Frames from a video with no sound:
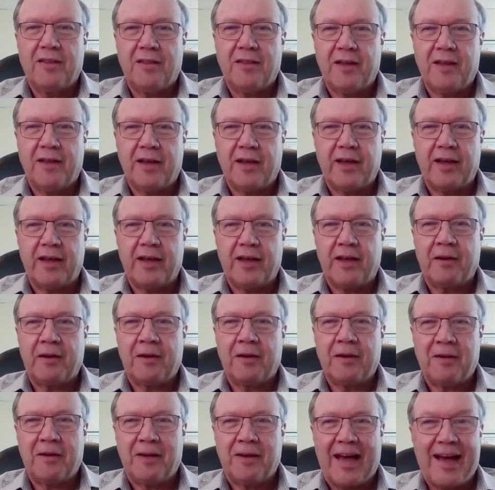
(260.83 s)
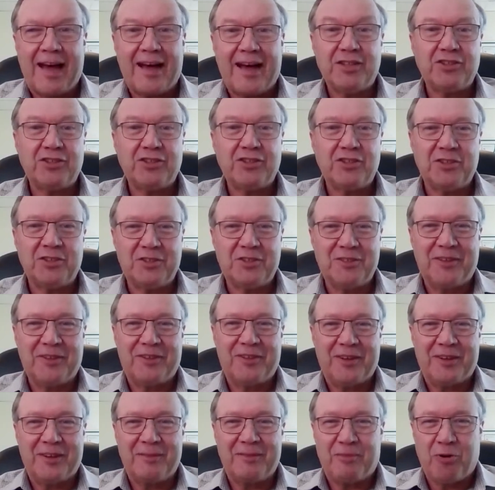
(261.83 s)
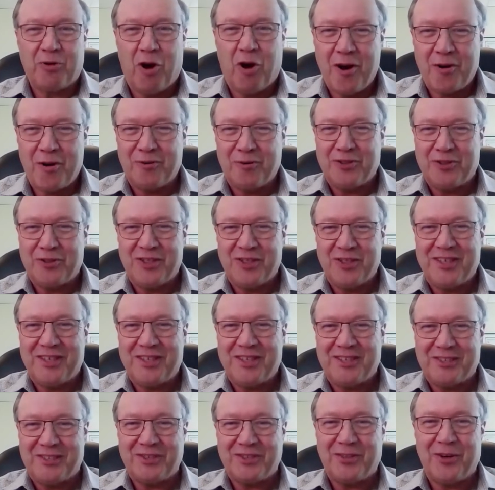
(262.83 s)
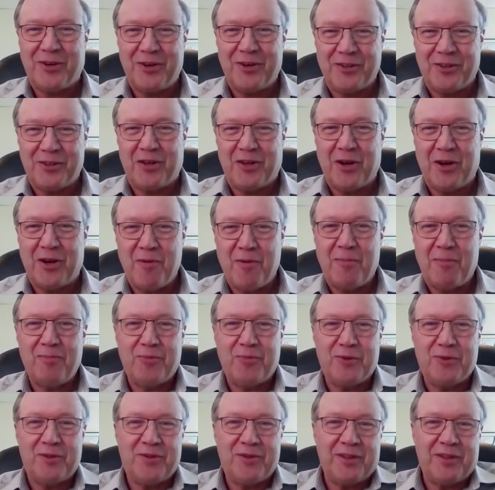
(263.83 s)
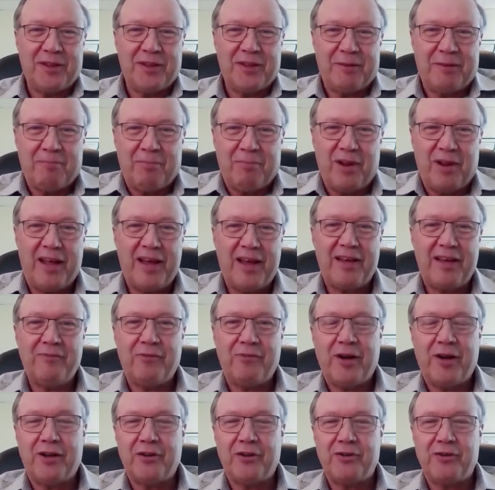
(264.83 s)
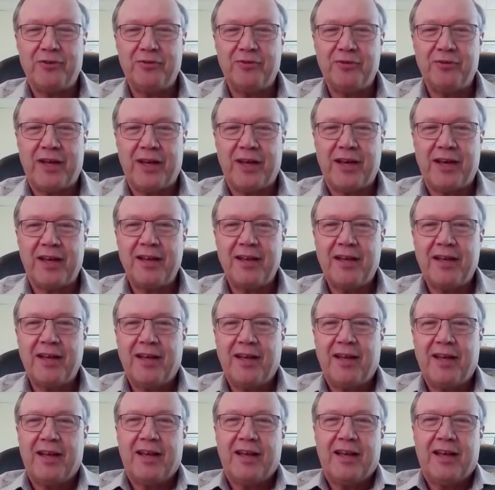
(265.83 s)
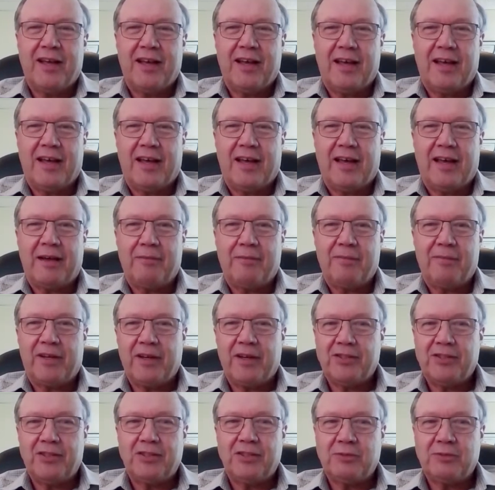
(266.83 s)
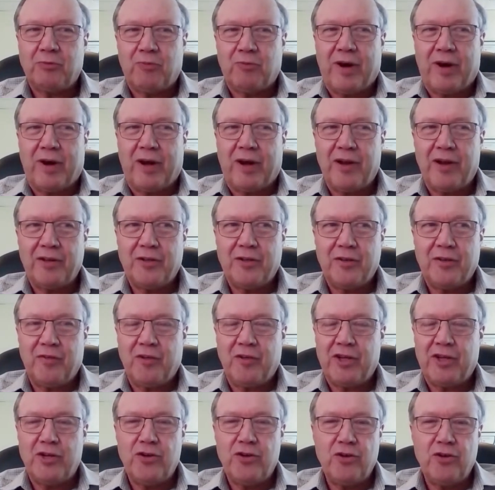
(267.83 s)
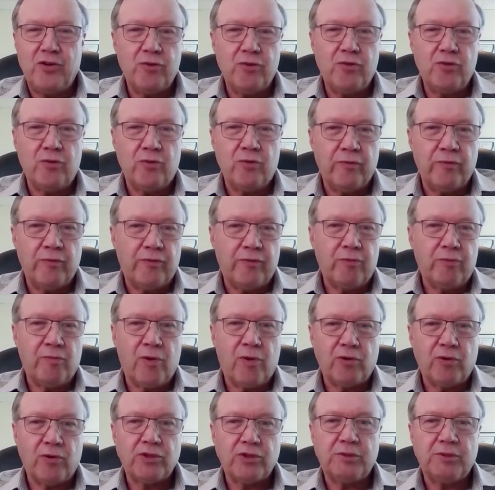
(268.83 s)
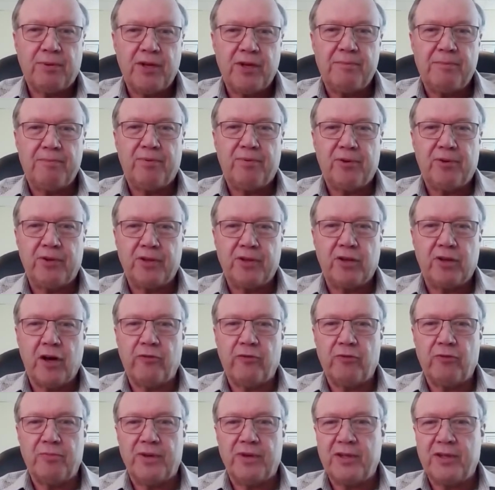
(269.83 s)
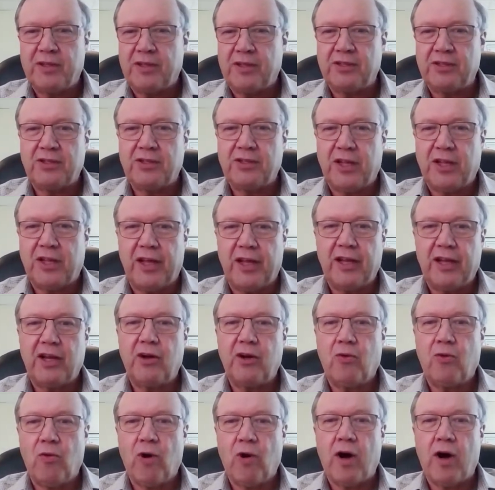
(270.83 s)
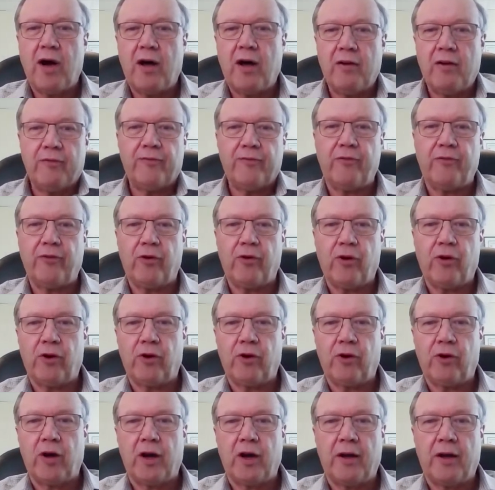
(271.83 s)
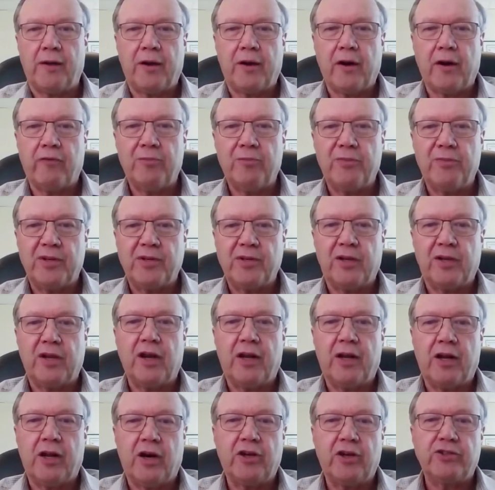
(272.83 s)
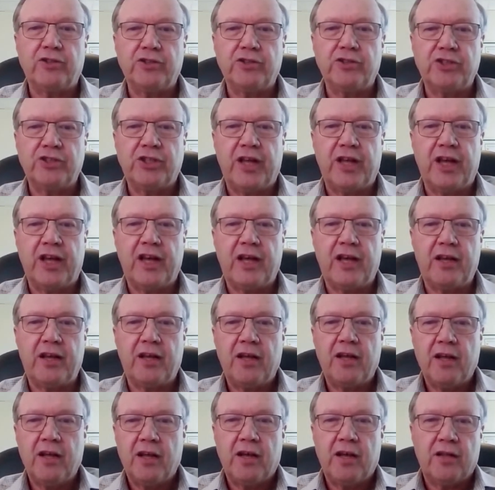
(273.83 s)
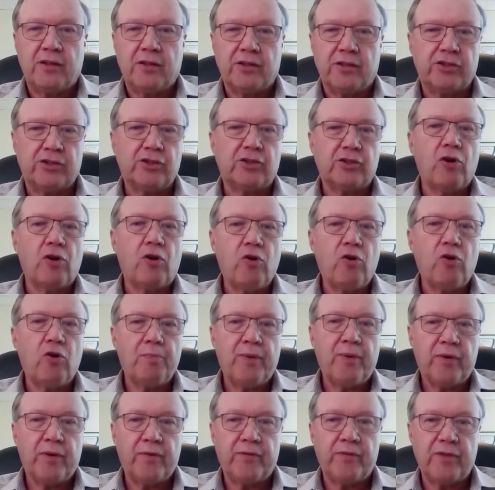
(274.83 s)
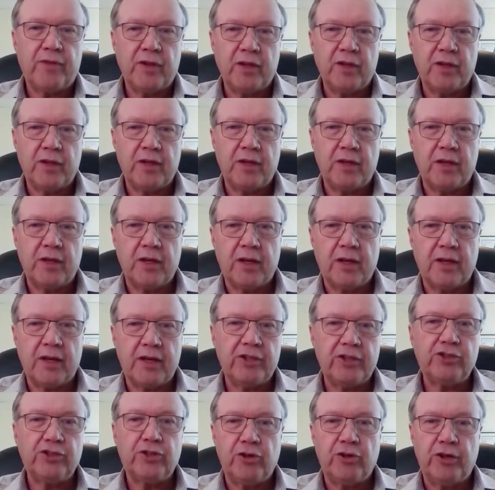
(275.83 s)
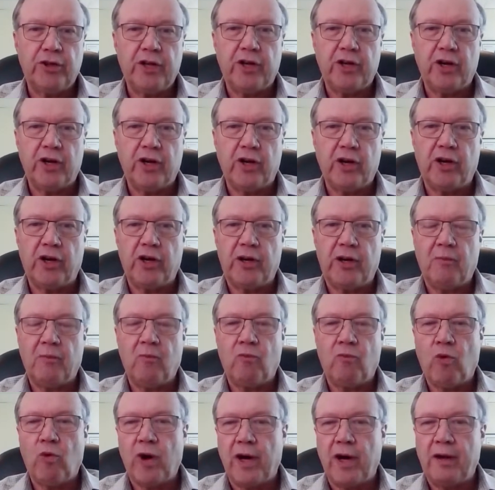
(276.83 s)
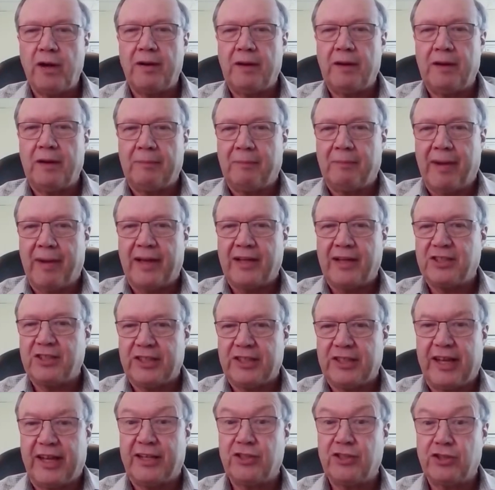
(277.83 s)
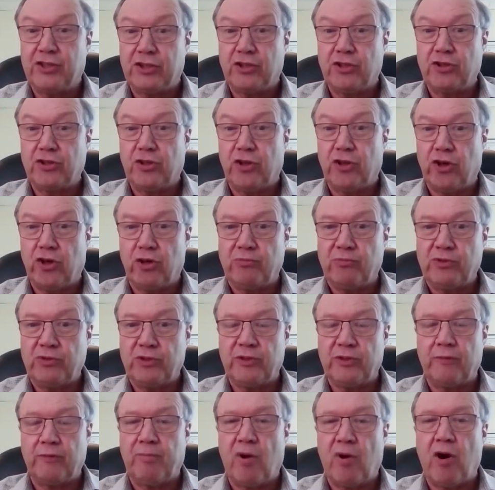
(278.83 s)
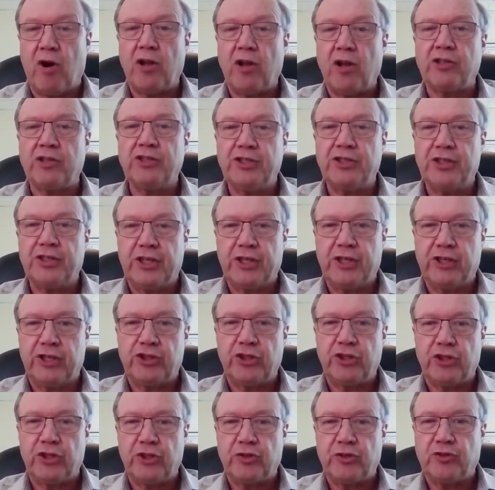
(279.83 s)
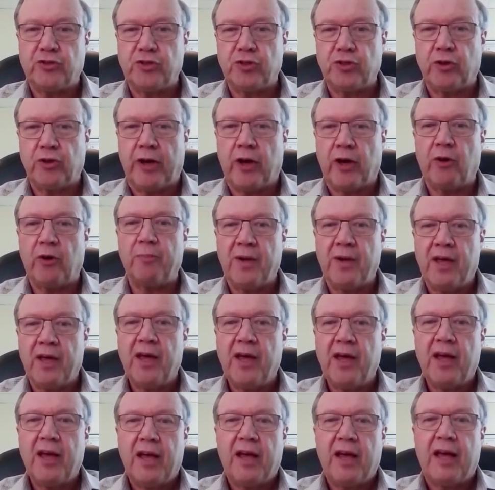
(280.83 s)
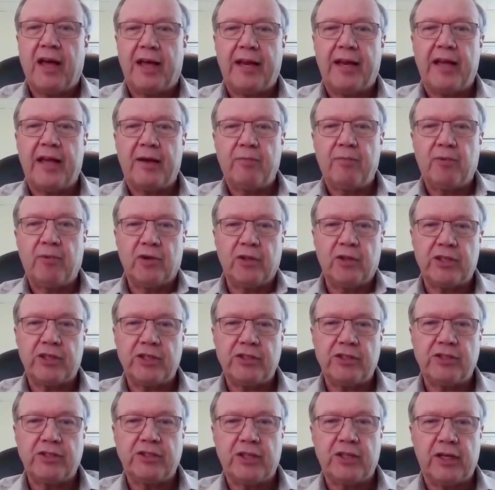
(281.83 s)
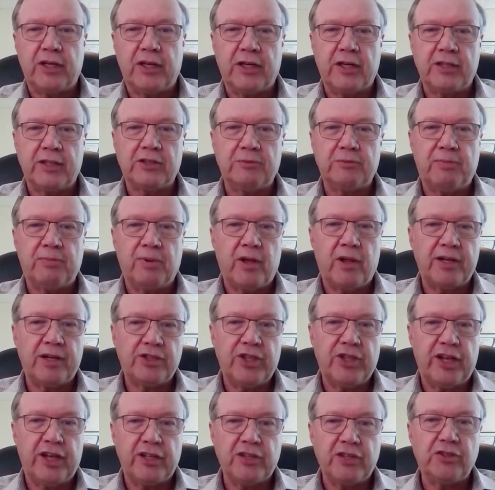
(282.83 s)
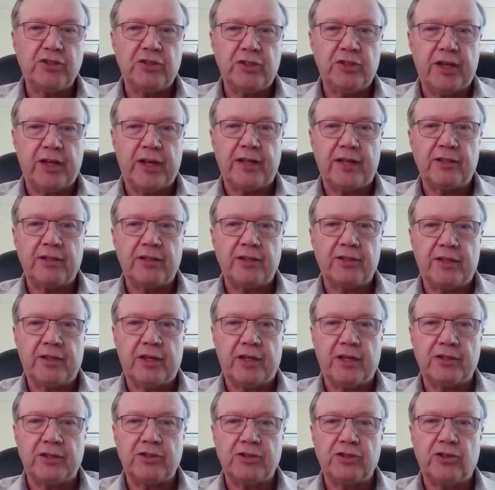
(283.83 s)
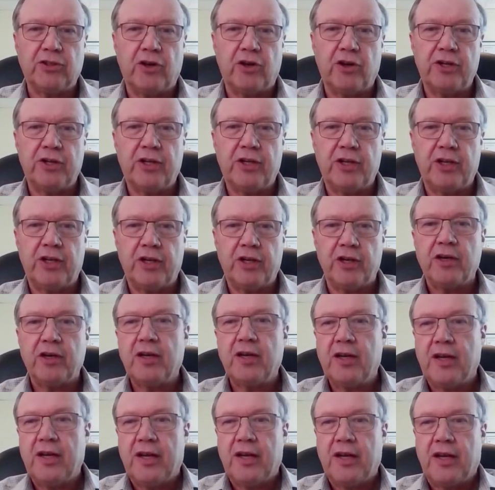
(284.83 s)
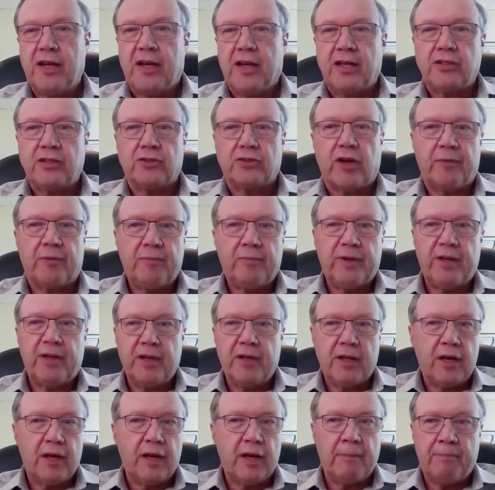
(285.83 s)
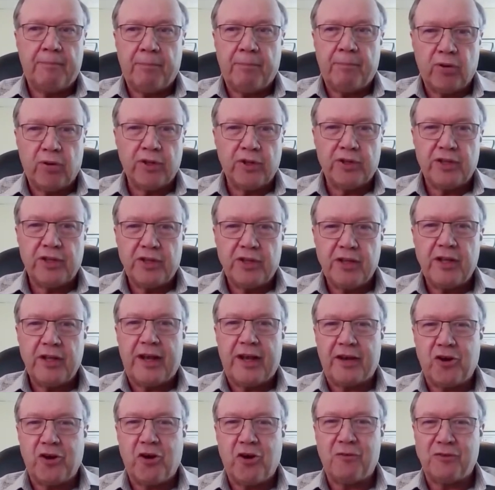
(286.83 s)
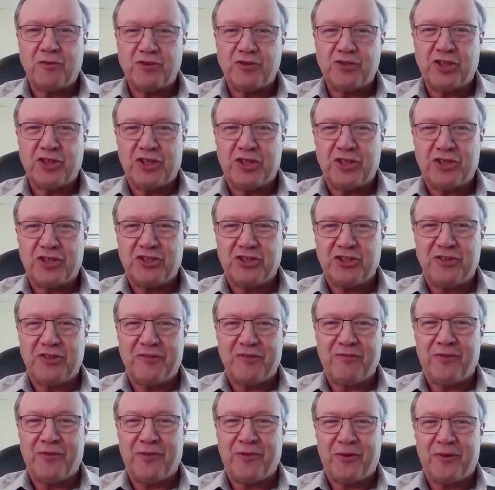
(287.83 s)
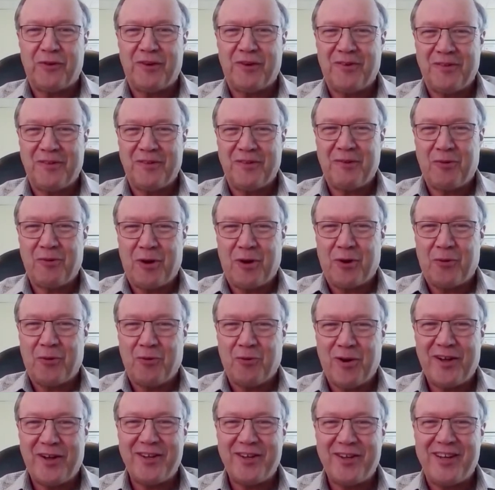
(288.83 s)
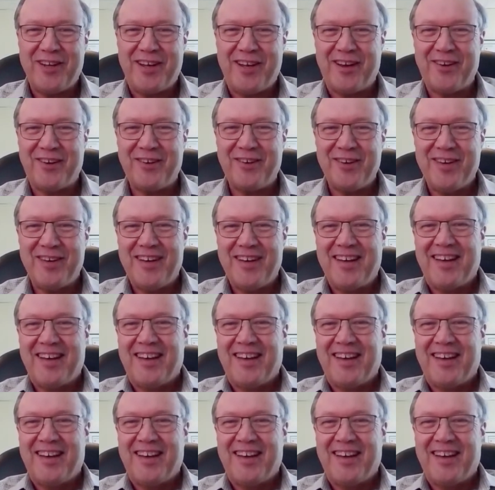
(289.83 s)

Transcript: They asked the bureaucracy to start to come up with a plan for how to do that. And because it's relatively new for most people in government, it's taken a while for uh, government to kind of understand the scope of the issue here and what makes sense in terms of policy initiatives to help enable these uh, supply chains to get uh, started here. So I've been uh, pulled into that conversation for quite a while now.